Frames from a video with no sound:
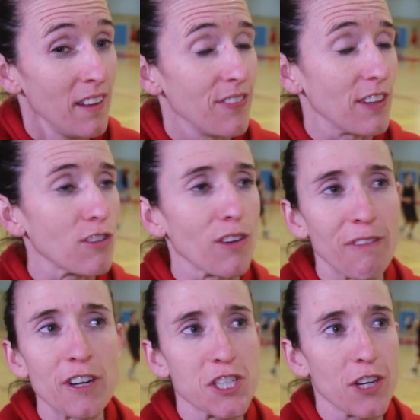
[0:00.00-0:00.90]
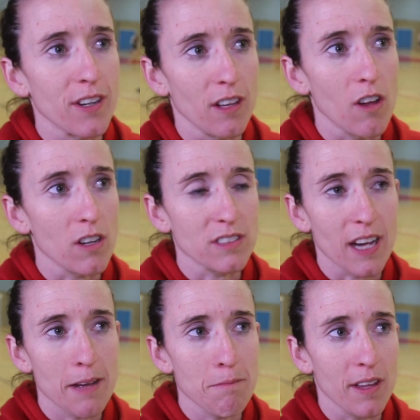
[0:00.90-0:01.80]
this is the first year in a long
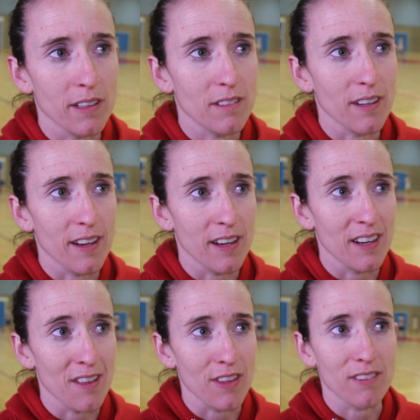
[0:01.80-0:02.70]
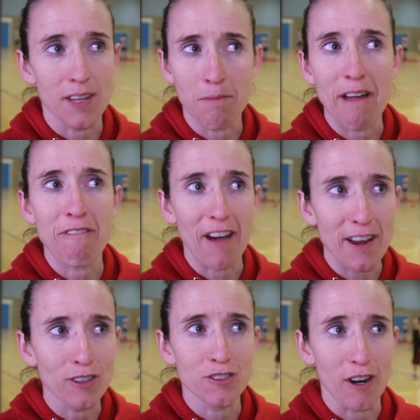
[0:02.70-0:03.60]
time that the
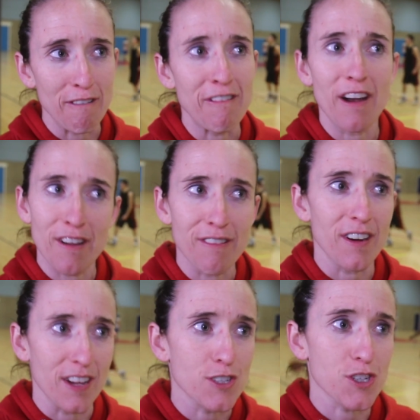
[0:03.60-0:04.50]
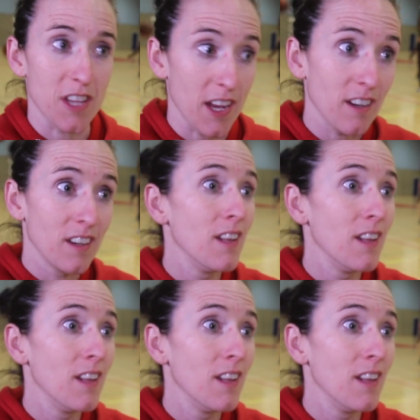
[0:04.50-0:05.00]
semifinals are very, very interesting.